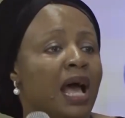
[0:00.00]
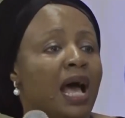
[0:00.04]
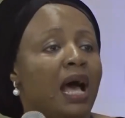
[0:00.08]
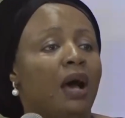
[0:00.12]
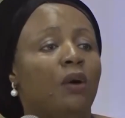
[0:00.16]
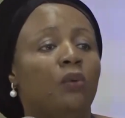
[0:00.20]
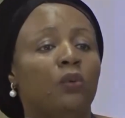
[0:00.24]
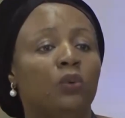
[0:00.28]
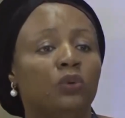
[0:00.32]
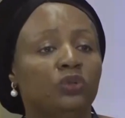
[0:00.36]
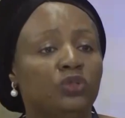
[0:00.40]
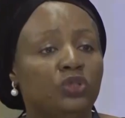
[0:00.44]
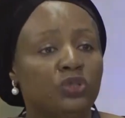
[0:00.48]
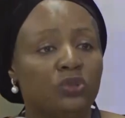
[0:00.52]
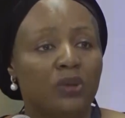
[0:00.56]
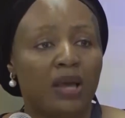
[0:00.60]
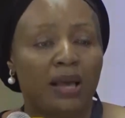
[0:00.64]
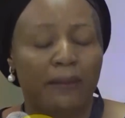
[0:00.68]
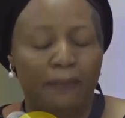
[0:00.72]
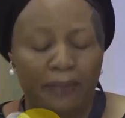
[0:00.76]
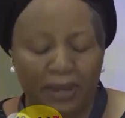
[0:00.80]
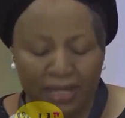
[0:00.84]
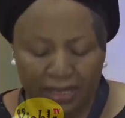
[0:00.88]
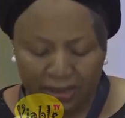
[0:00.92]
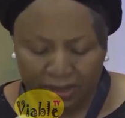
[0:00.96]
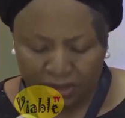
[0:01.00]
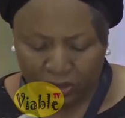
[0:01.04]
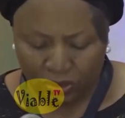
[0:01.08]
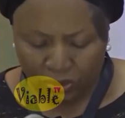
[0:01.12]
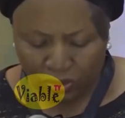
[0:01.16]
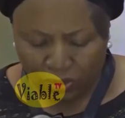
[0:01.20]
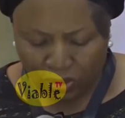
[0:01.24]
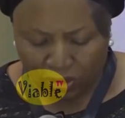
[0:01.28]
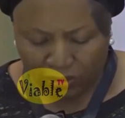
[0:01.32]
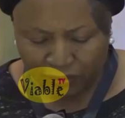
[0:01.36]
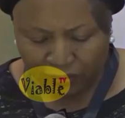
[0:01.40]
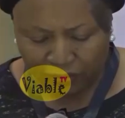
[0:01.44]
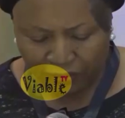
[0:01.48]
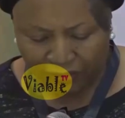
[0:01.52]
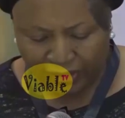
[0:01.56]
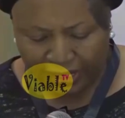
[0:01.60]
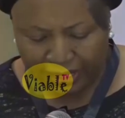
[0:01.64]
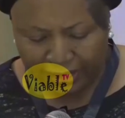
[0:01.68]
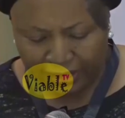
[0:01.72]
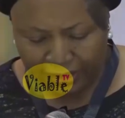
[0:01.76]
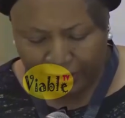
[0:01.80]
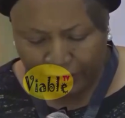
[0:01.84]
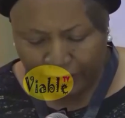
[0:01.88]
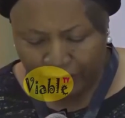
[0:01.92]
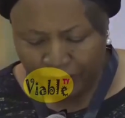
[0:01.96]
And we'll do our best to not
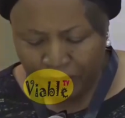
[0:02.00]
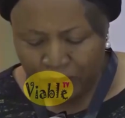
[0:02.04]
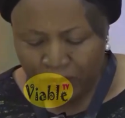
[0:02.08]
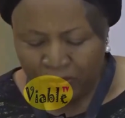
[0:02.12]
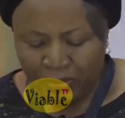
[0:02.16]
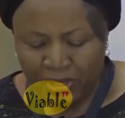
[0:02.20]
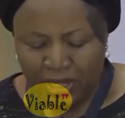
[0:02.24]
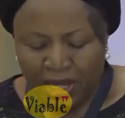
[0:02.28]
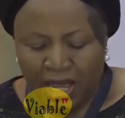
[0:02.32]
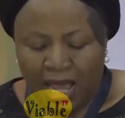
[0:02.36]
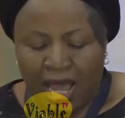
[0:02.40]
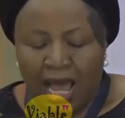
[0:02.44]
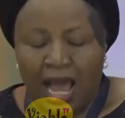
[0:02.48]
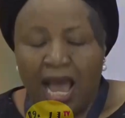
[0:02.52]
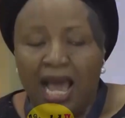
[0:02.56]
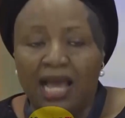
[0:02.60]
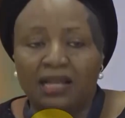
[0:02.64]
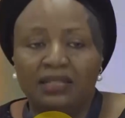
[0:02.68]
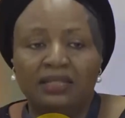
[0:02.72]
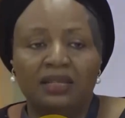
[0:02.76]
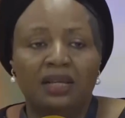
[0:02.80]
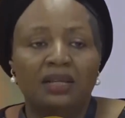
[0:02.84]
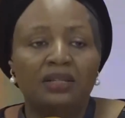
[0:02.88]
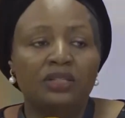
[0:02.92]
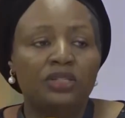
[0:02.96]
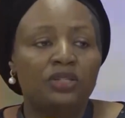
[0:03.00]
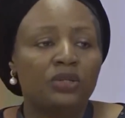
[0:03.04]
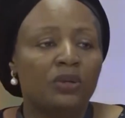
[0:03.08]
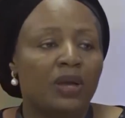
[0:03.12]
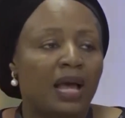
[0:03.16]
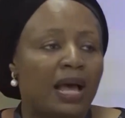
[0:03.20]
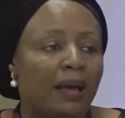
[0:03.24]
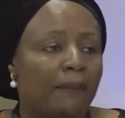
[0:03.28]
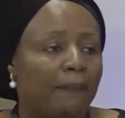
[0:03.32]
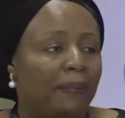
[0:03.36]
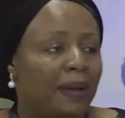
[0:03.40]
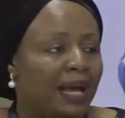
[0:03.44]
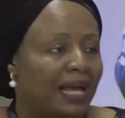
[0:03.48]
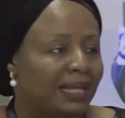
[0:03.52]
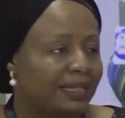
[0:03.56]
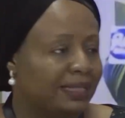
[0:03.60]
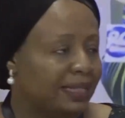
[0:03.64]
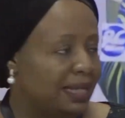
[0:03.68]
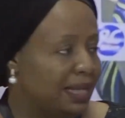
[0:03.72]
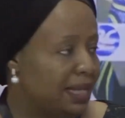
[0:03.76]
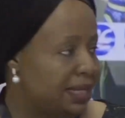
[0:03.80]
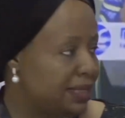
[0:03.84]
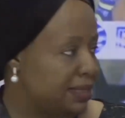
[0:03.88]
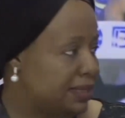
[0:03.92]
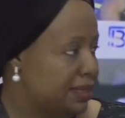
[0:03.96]
fail you. I turn to our
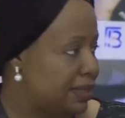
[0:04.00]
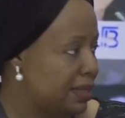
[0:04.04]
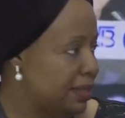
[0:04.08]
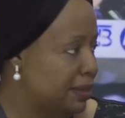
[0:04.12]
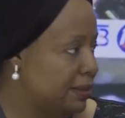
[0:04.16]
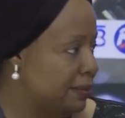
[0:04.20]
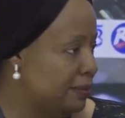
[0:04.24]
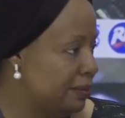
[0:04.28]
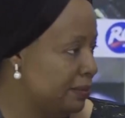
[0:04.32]
partners.